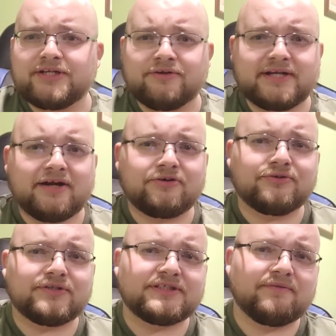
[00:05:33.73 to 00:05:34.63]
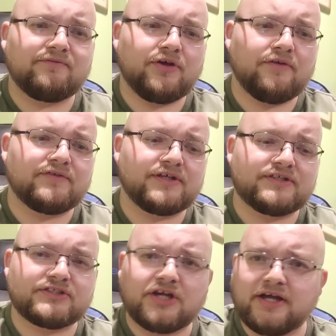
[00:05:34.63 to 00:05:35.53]
Your character is involved a
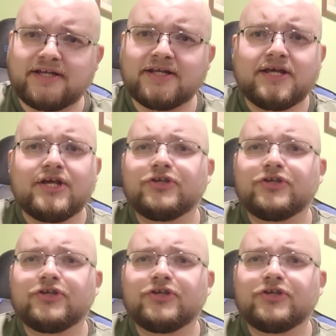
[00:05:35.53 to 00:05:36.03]
ton.